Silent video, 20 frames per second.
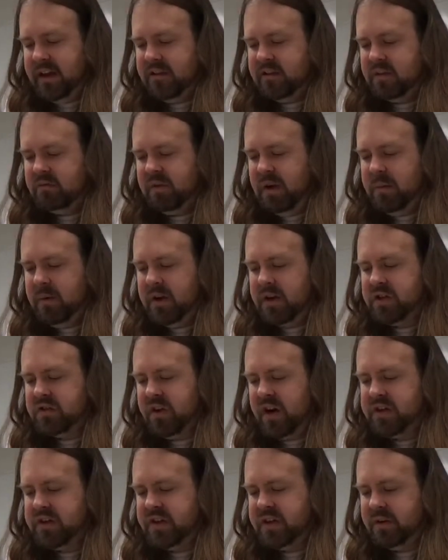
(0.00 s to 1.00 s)
The women and
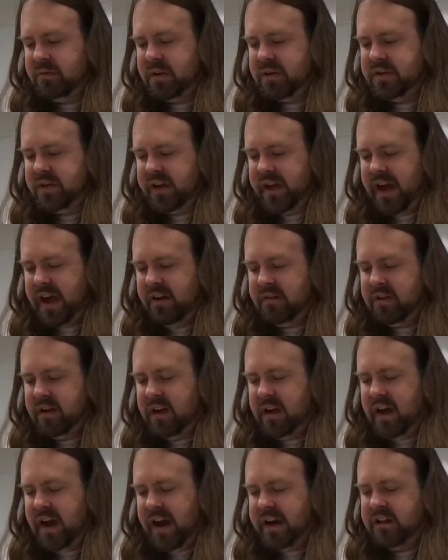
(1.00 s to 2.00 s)
treasure that we took out
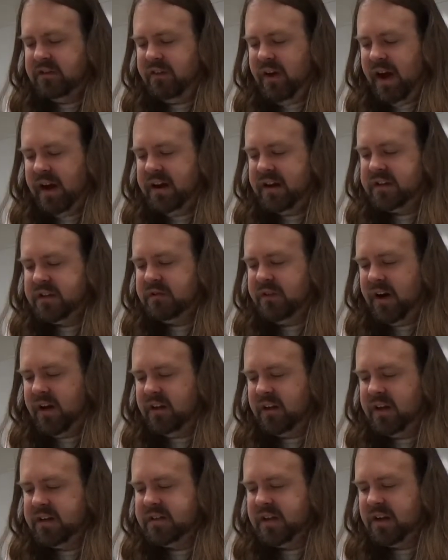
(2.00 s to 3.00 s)
I divided as
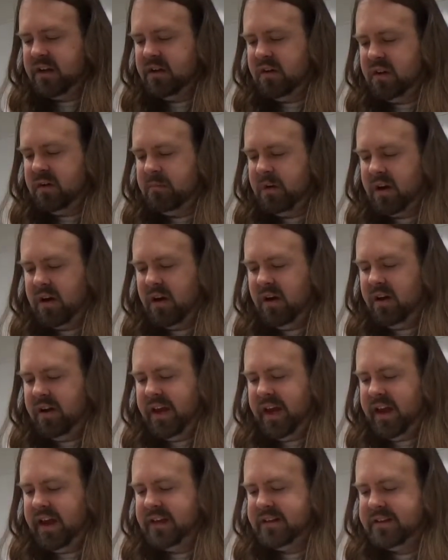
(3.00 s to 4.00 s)
fairly as I could among all
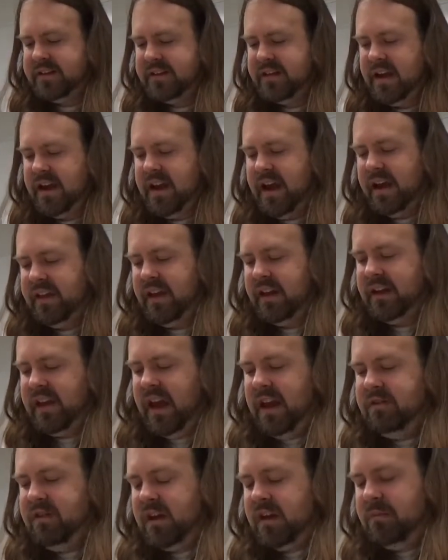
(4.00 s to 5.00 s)
hands, and then
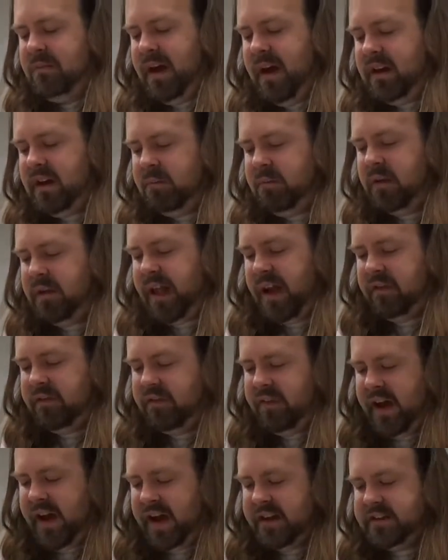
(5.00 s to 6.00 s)
gave the command to pull out
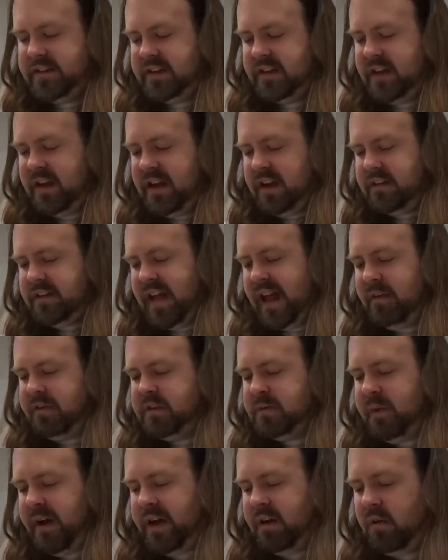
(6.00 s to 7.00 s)
fast. That
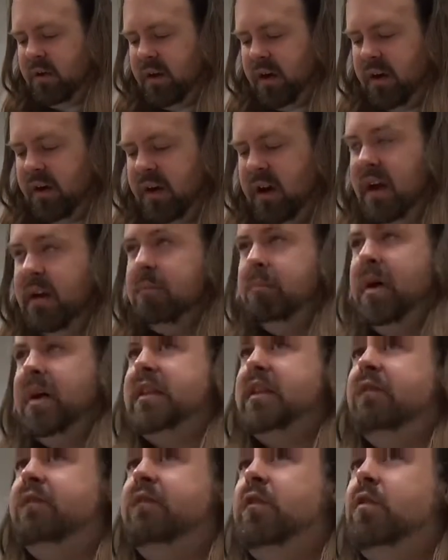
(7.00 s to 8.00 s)
was my order,
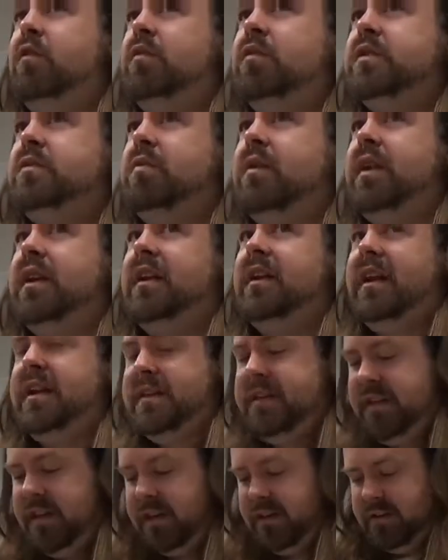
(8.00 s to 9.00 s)
but the fools wouldn't
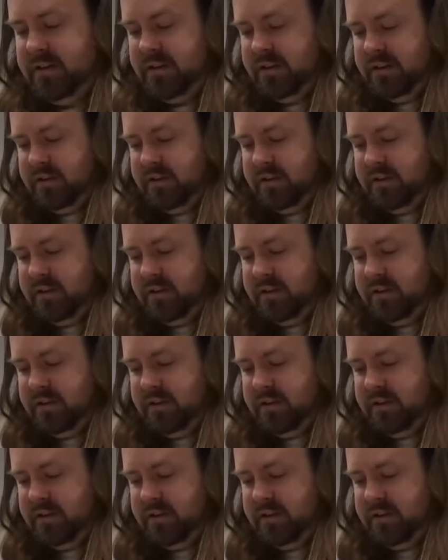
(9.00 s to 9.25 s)
listen.